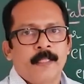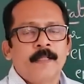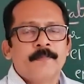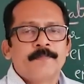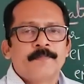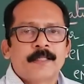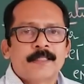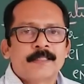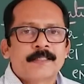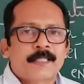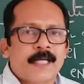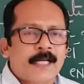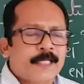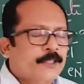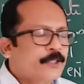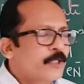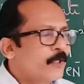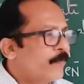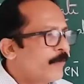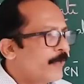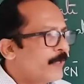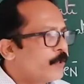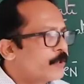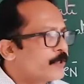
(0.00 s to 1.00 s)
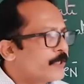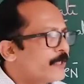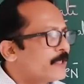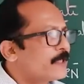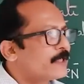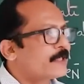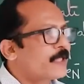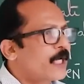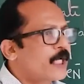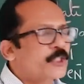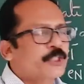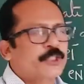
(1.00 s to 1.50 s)
The structure, when you see the
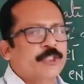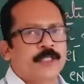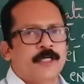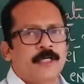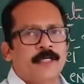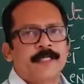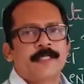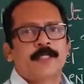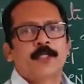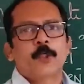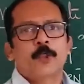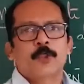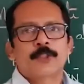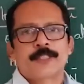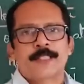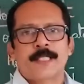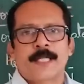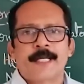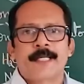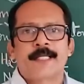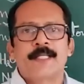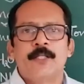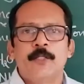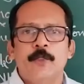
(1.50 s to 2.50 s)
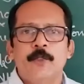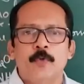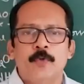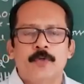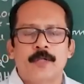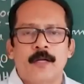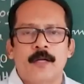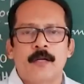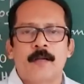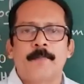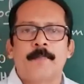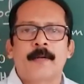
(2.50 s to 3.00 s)
structure, it looks like neutral,